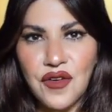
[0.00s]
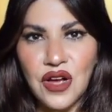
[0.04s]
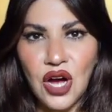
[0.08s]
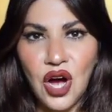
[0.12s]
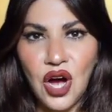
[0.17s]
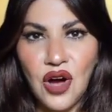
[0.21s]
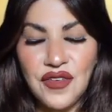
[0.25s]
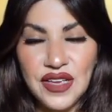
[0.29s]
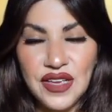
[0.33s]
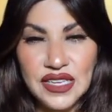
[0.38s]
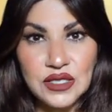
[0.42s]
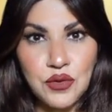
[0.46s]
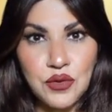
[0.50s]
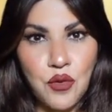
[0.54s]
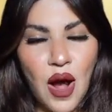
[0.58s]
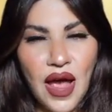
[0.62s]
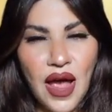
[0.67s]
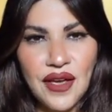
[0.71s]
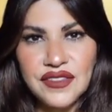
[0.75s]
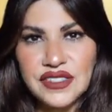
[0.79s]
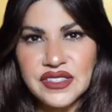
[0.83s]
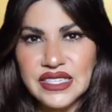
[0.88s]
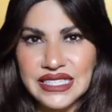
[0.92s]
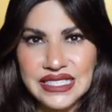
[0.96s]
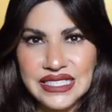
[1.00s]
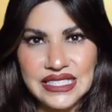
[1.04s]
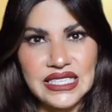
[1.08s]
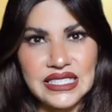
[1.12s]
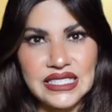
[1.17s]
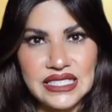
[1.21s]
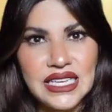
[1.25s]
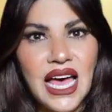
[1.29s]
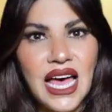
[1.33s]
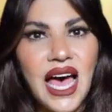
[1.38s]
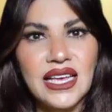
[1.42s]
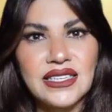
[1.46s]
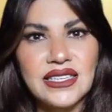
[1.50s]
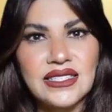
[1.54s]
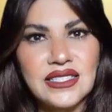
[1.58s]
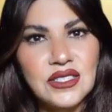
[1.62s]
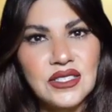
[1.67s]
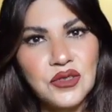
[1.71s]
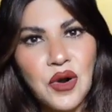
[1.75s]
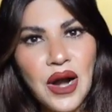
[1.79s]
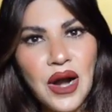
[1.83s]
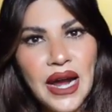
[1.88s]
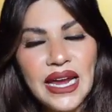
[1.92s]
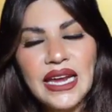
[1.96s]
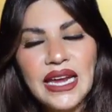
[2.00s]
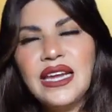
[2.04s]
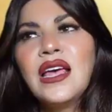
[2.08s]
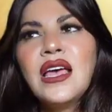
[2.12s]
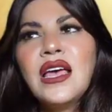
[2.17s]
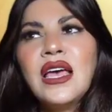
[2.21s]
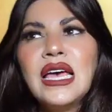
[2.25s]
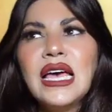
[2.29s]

of his wife's success, right?